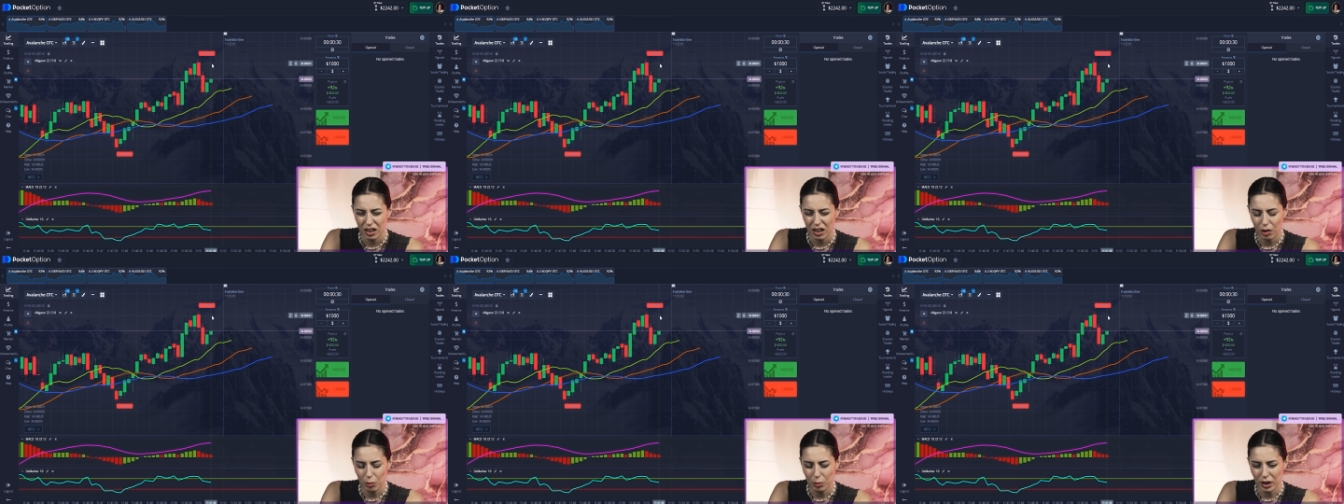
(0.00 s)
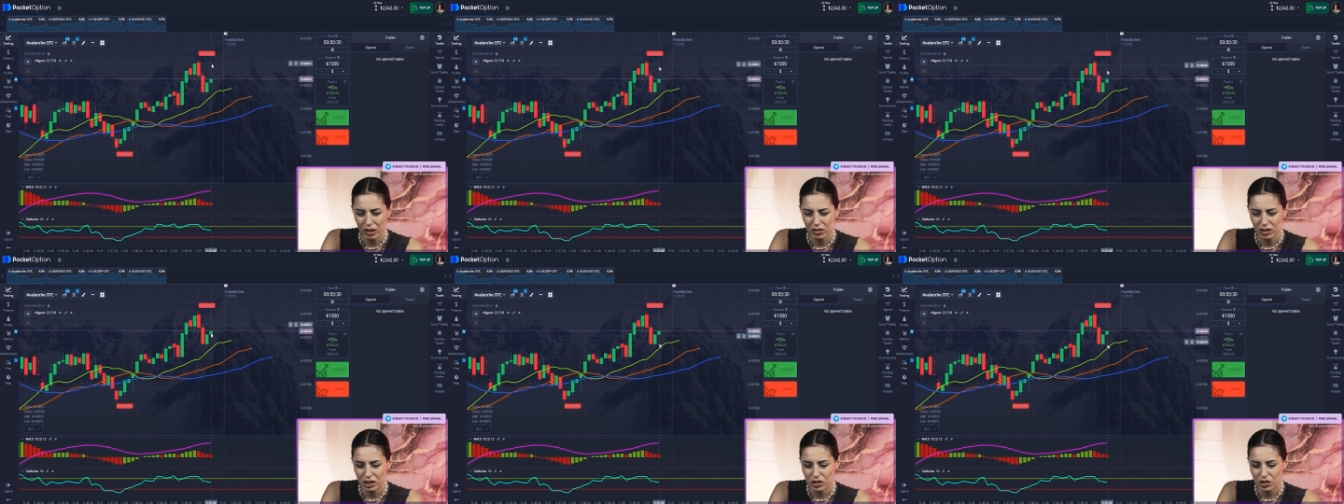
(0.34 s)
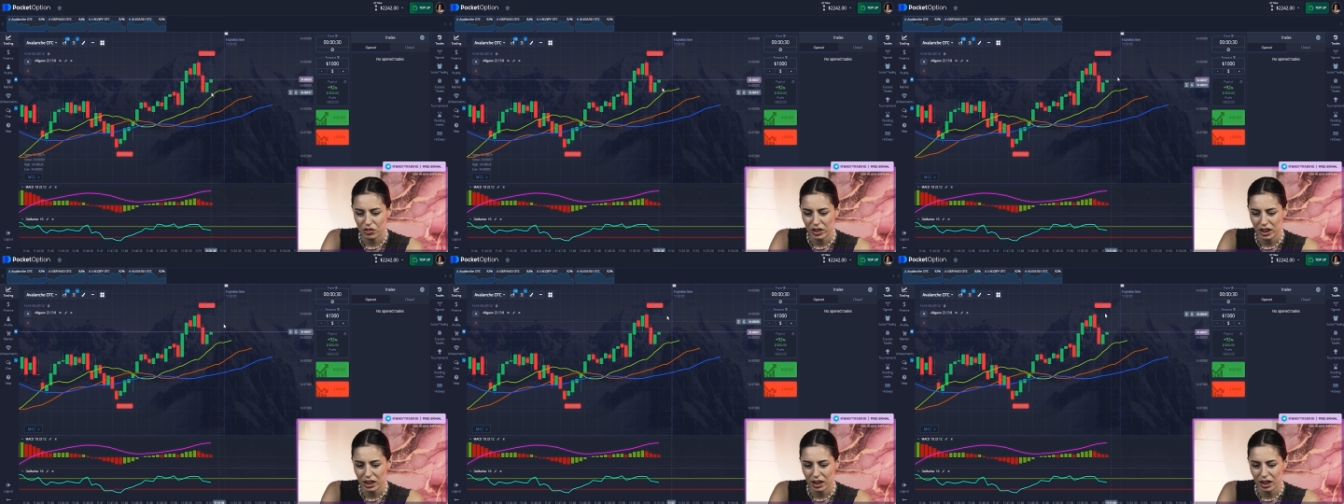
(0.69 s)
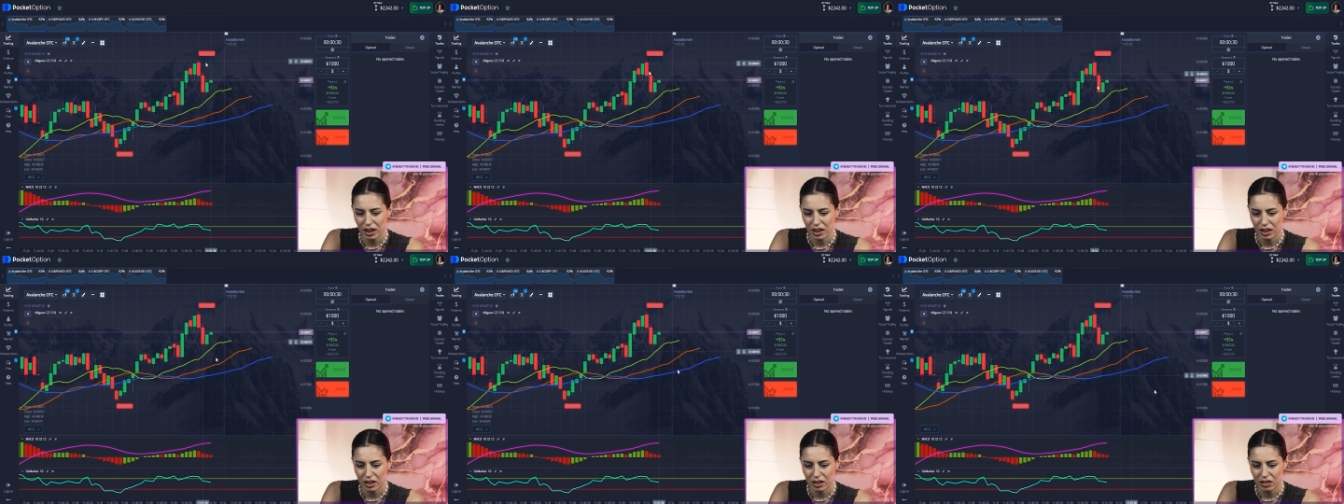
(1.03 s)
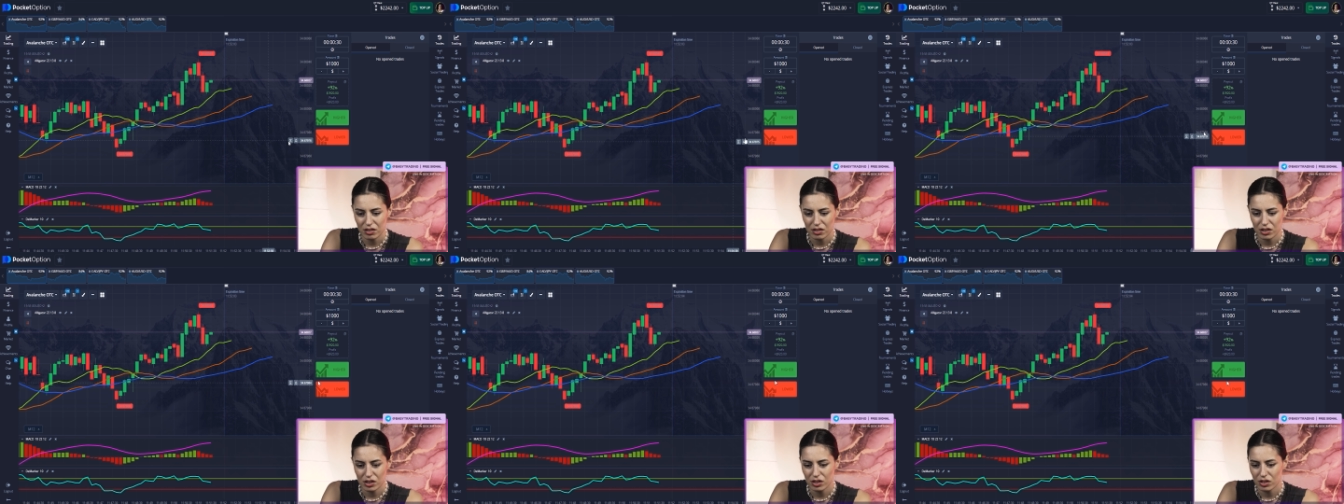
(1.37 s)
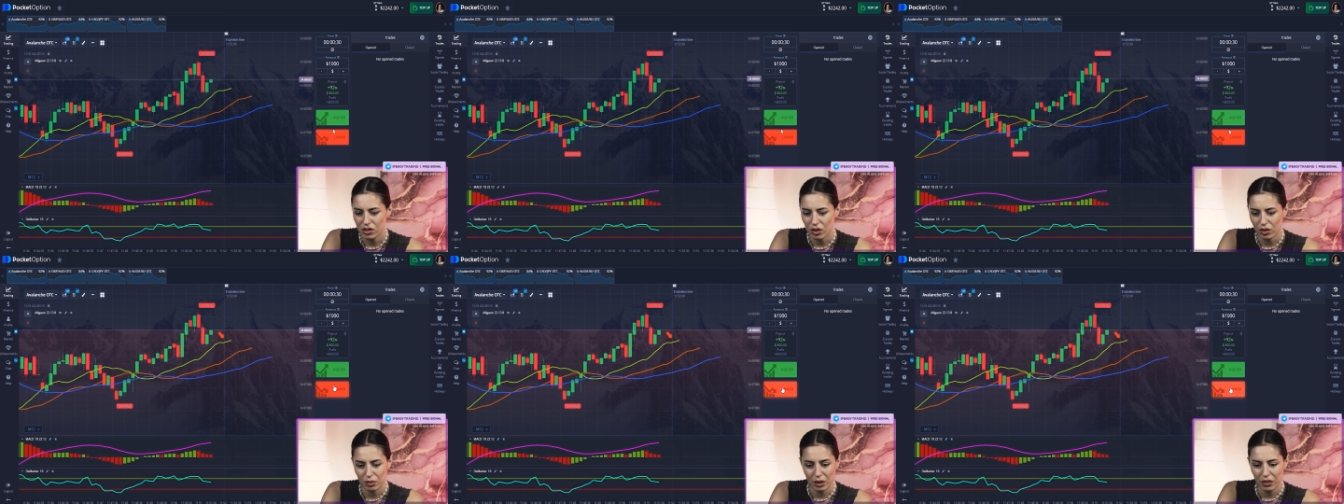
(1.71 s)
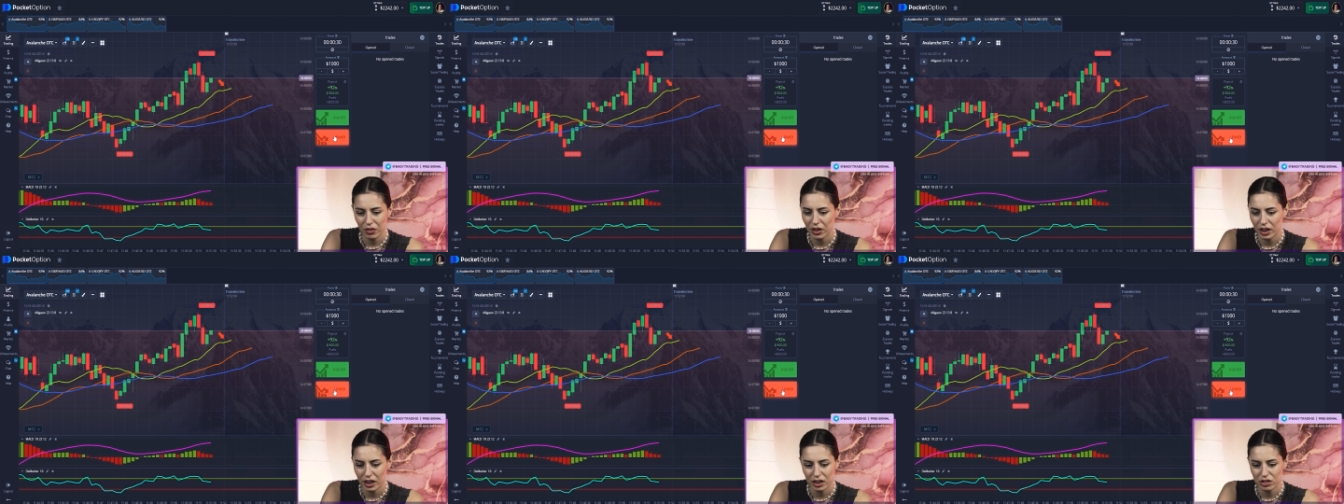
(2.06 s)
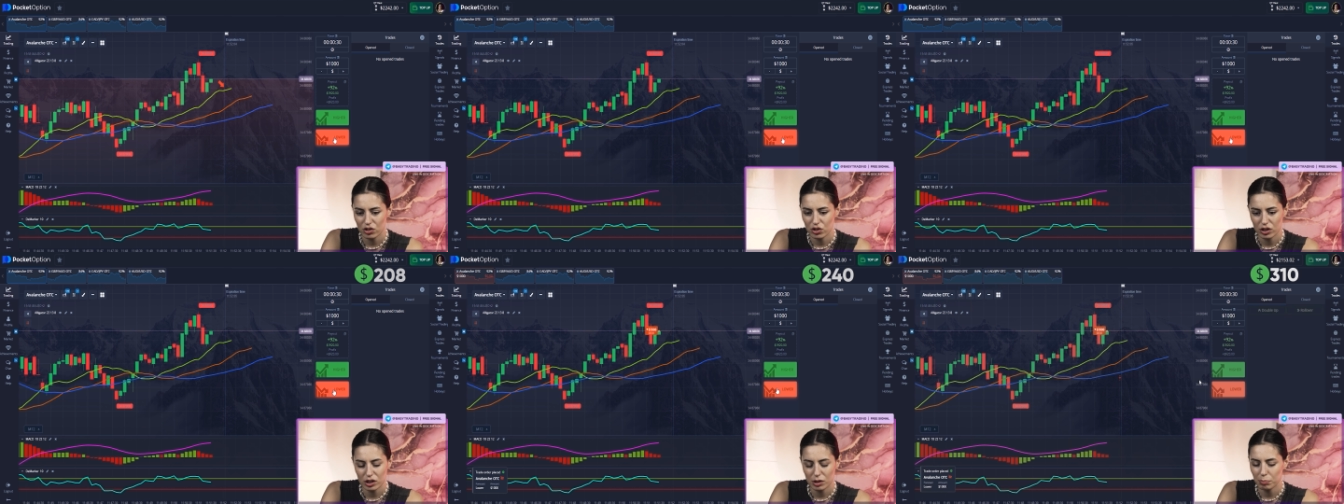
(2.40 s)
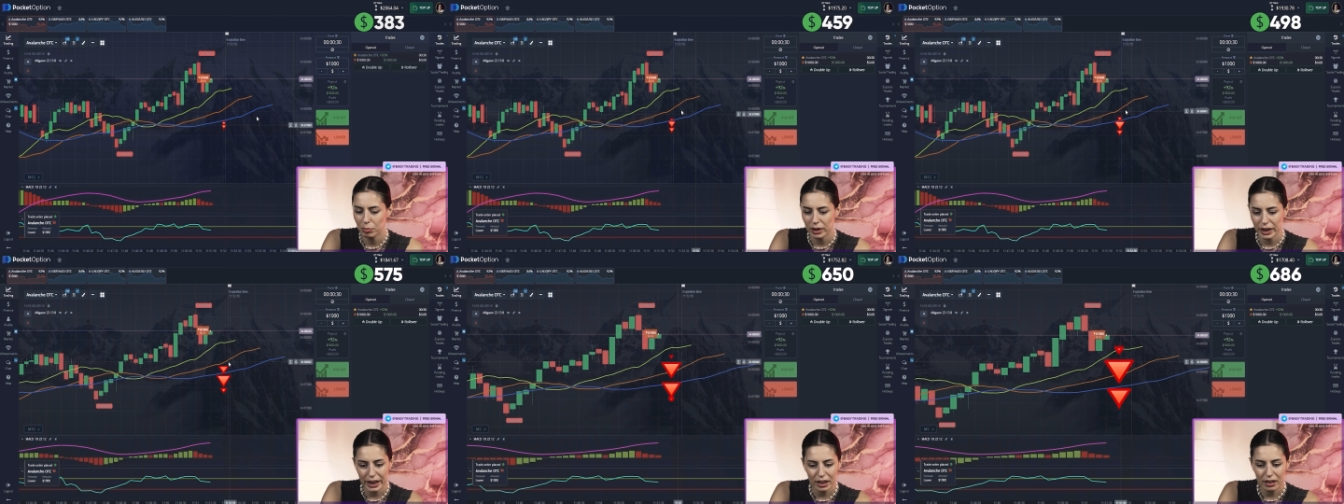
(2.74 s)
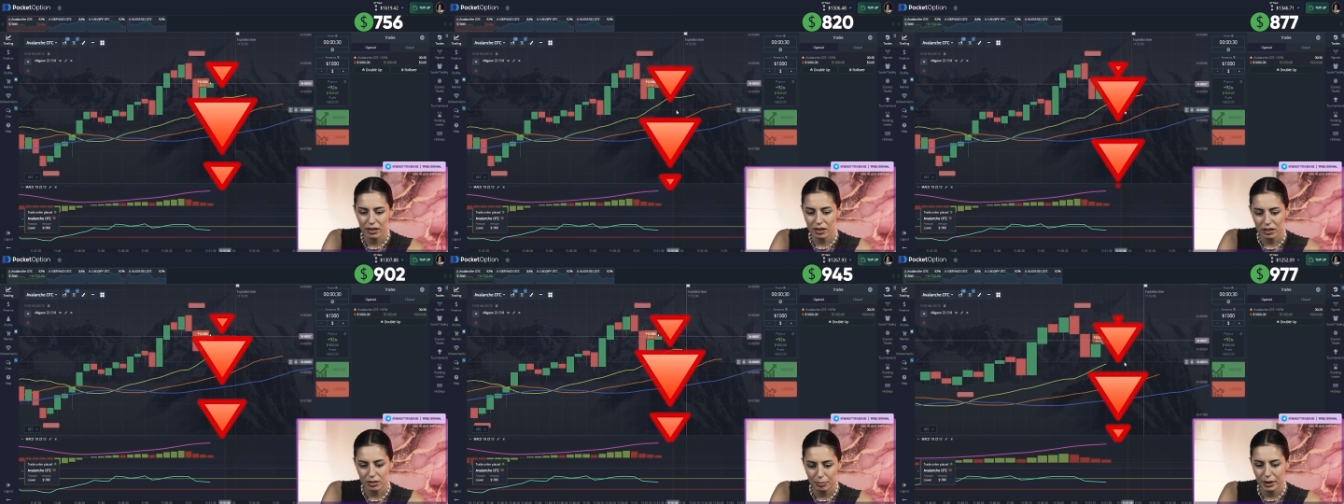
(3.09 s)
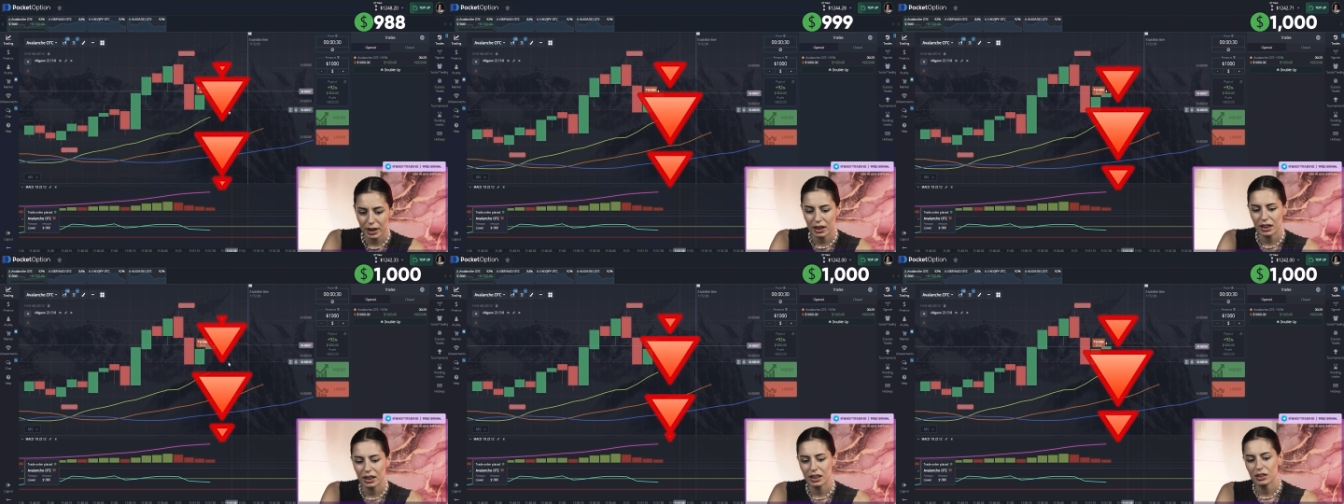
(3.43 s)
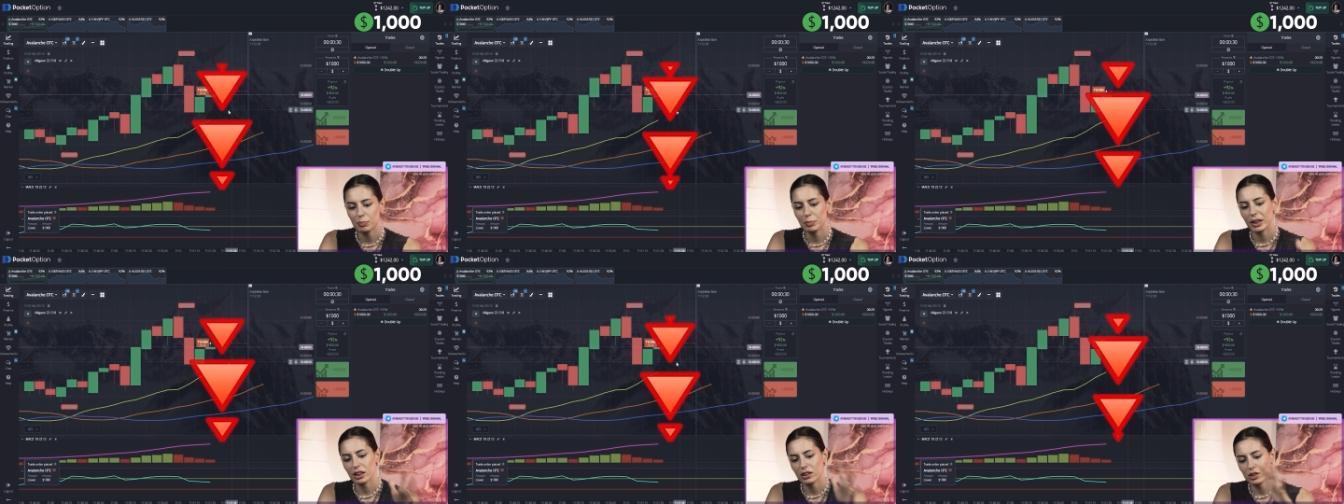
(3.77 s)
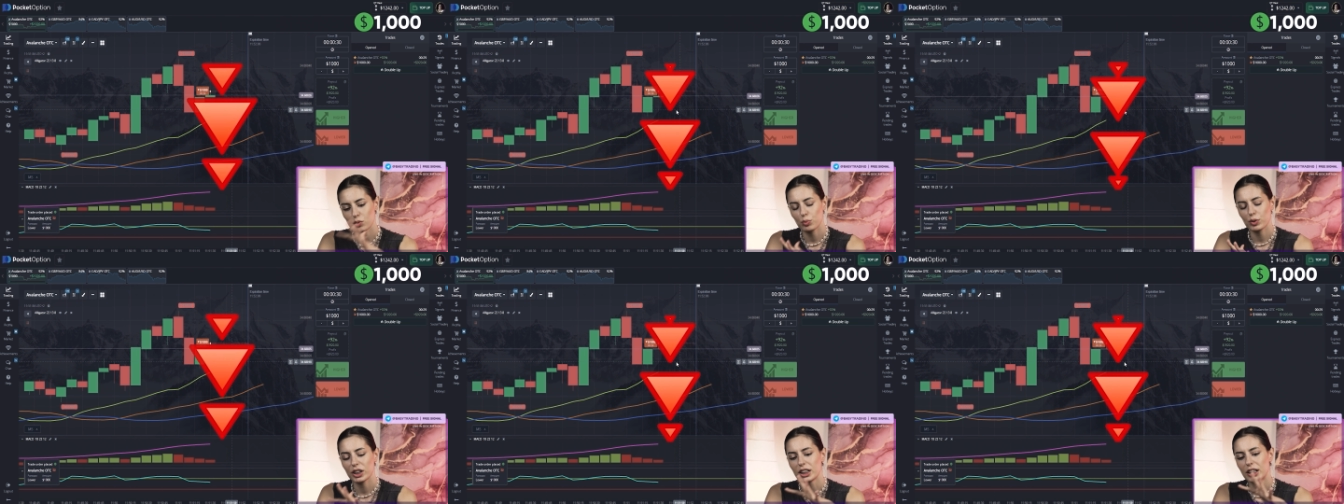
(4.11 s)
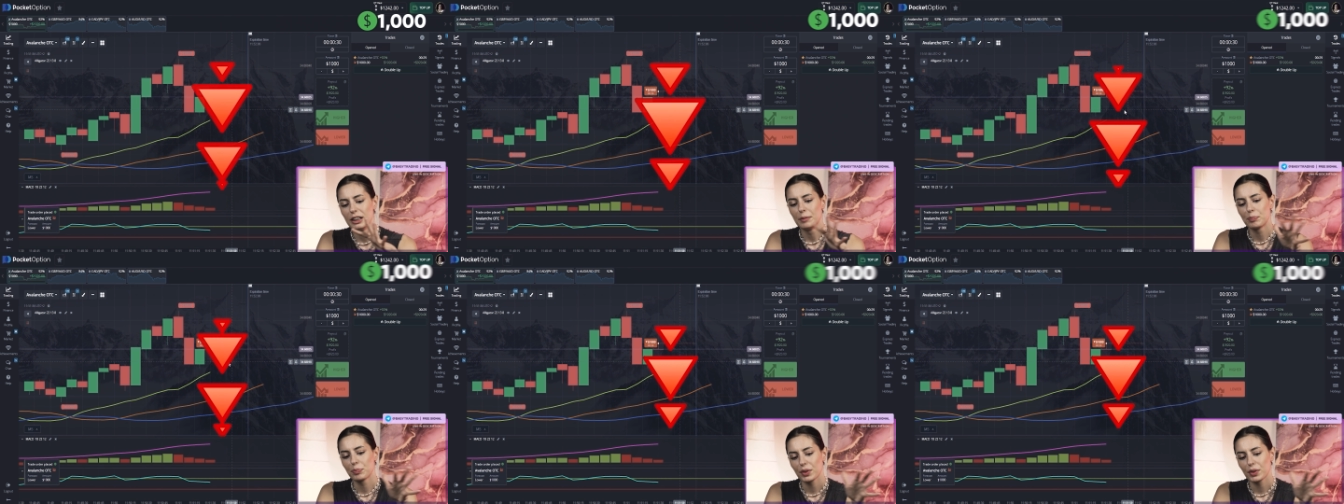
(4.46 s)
How about these green candles? No, I think it's just play a little bit because we